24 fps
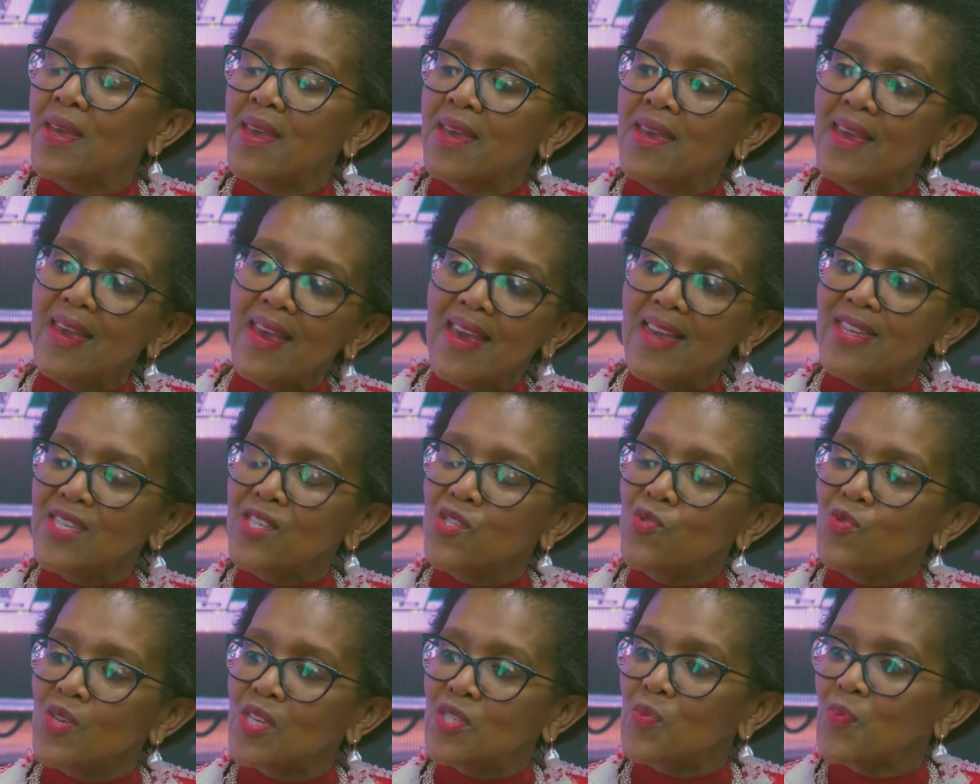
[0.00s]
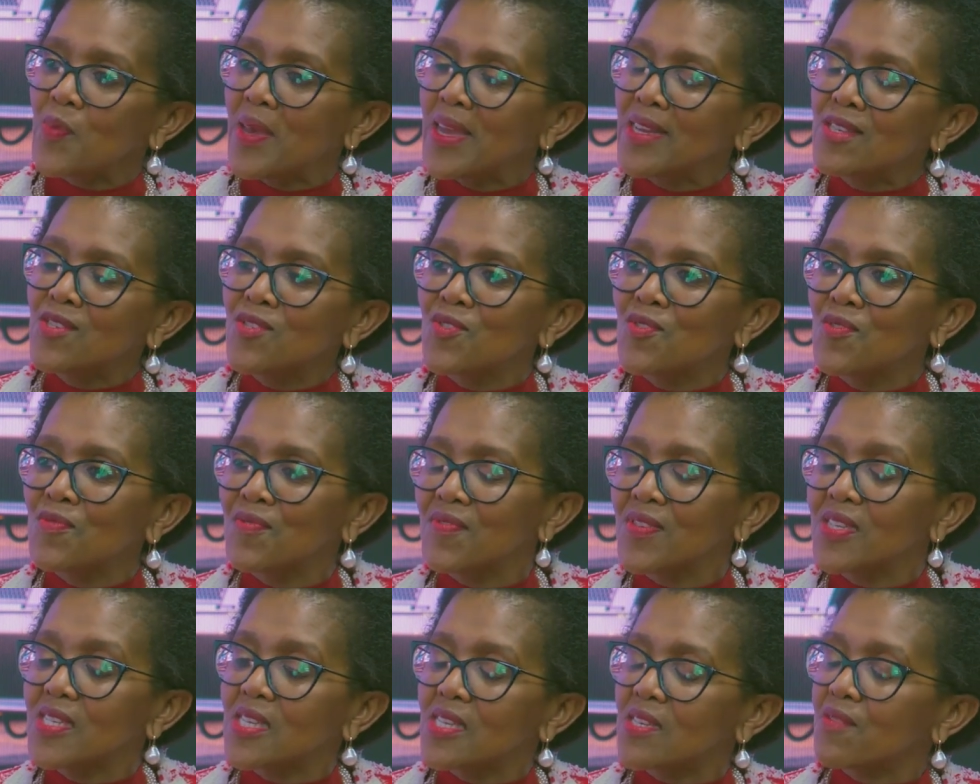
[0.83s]
And she was meant to
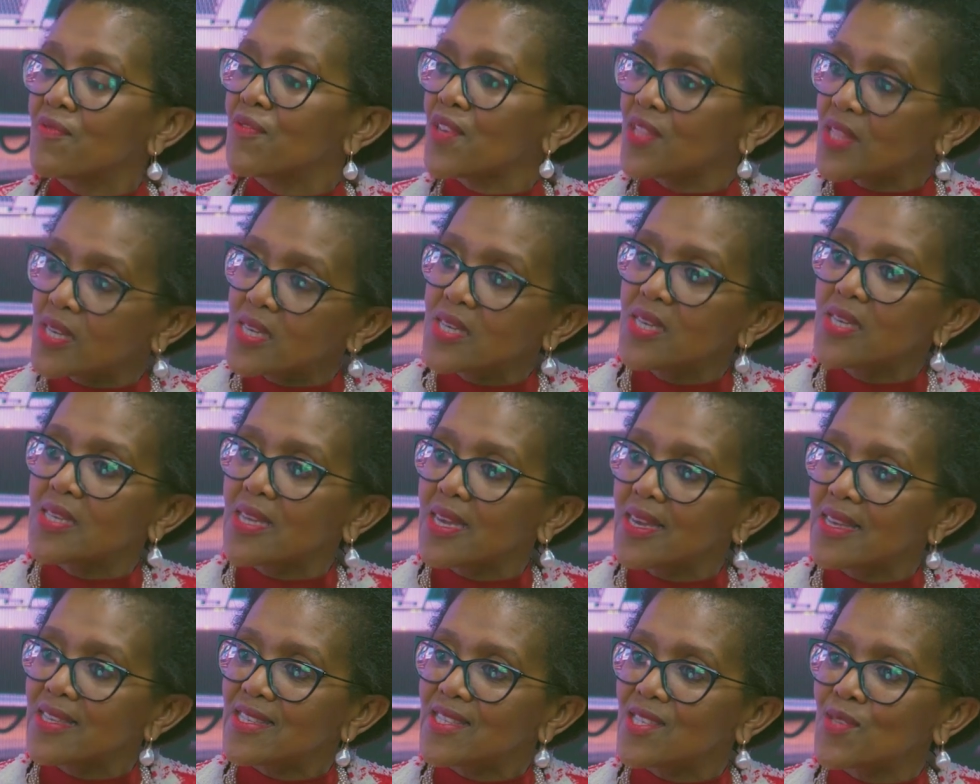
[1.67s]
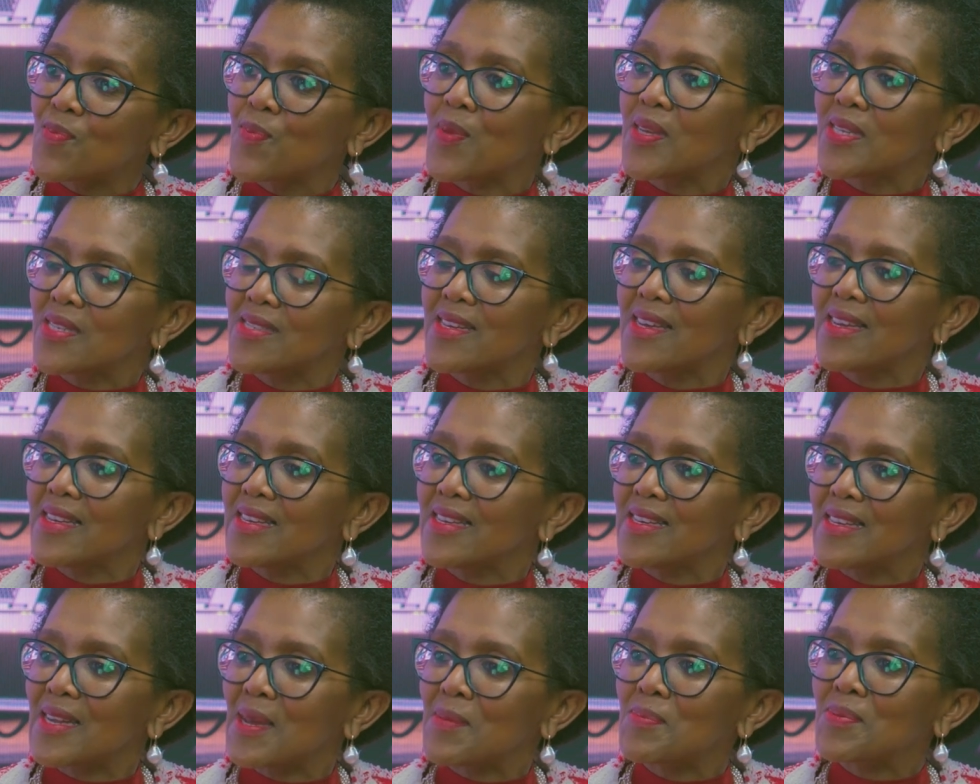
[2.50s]
visit for 3 days, but she
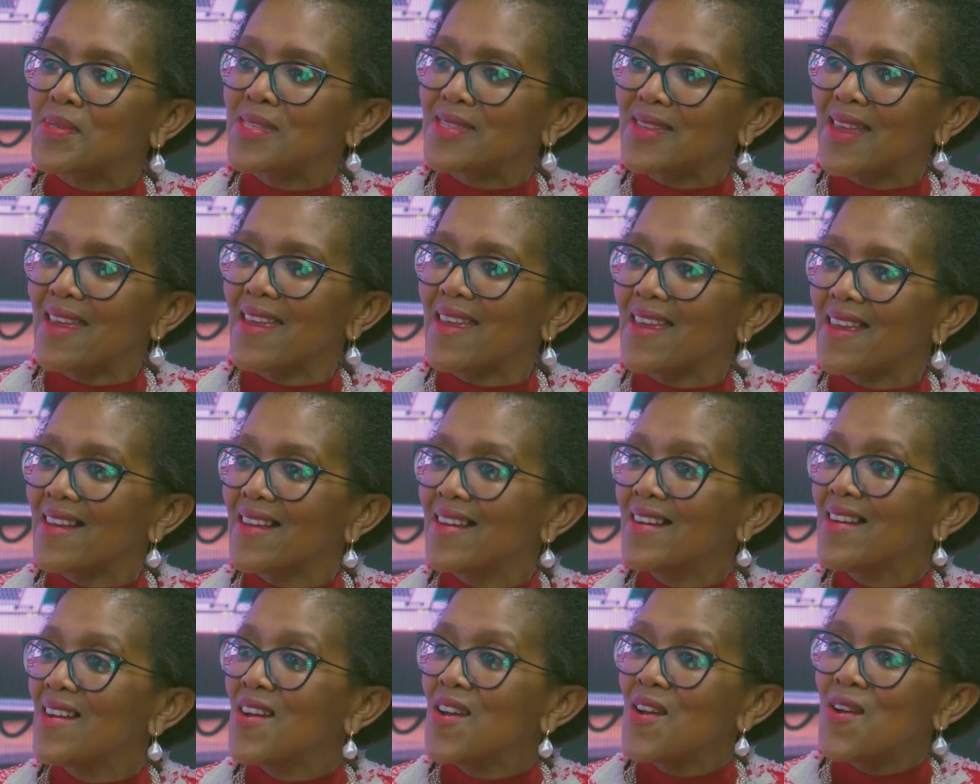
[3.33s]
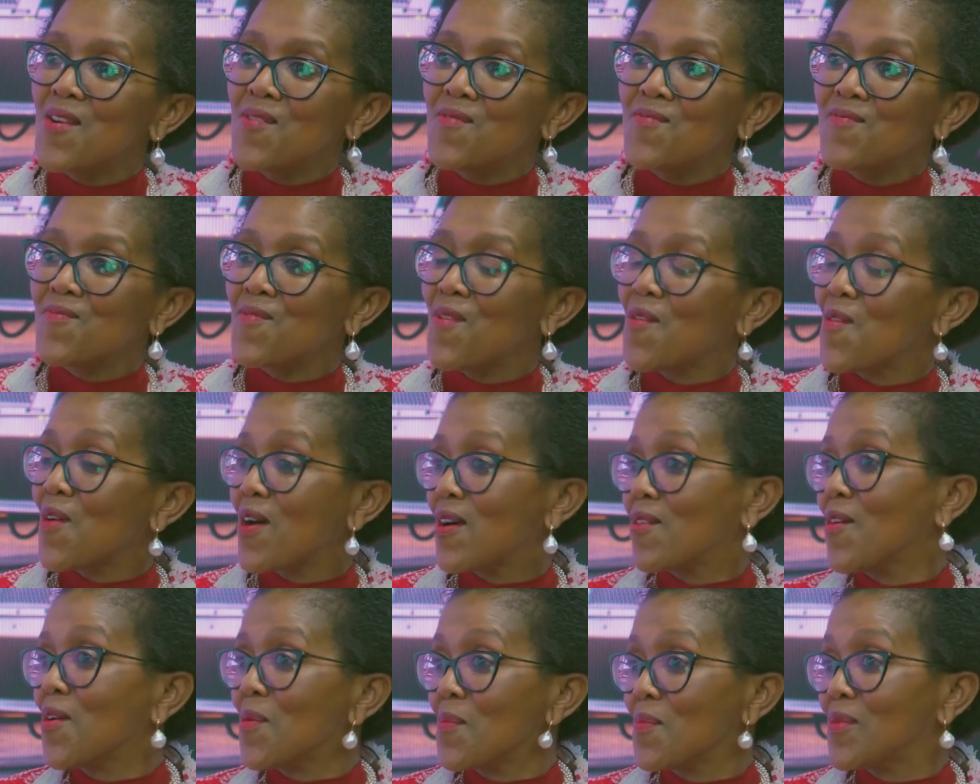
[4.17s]
ended up staying for
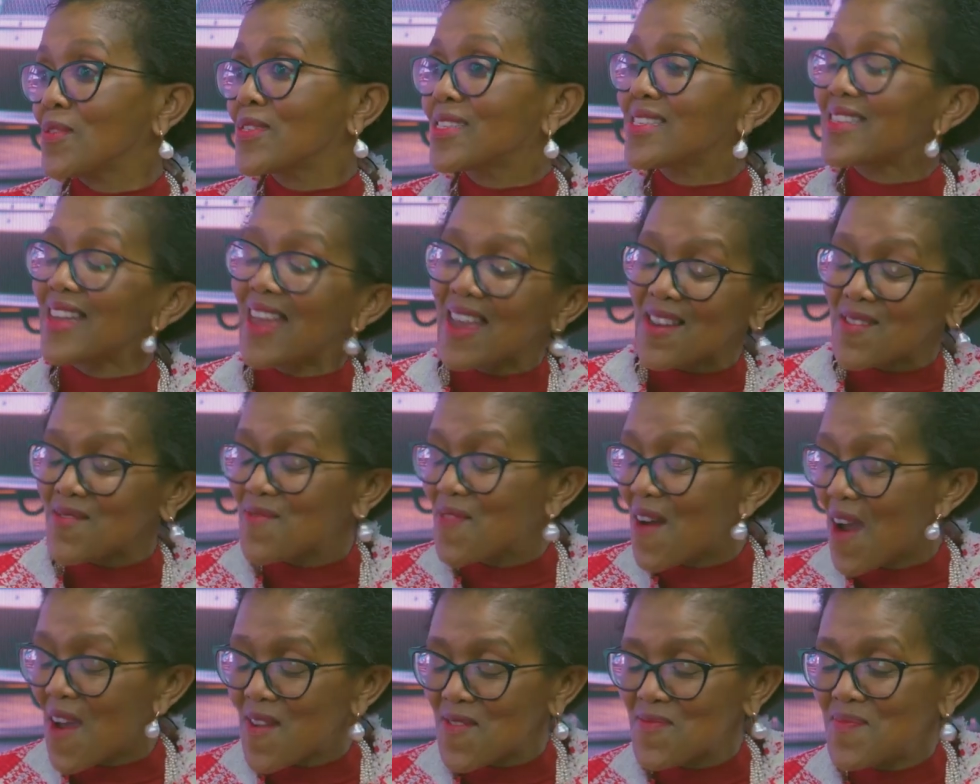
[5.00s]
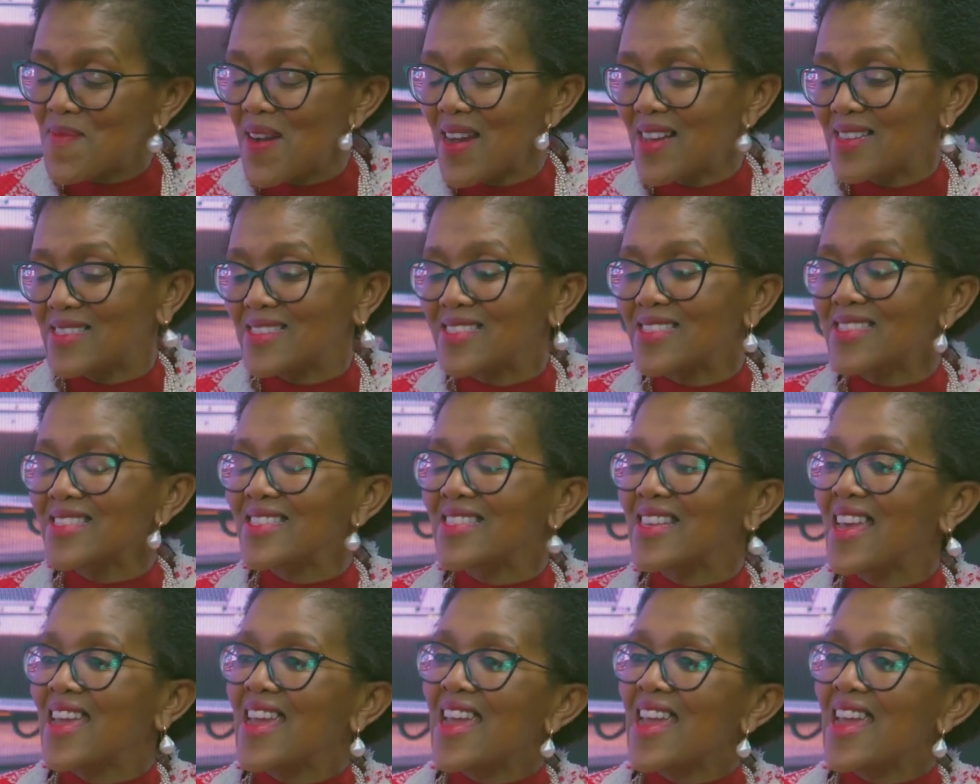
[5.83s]
almost like 5 months.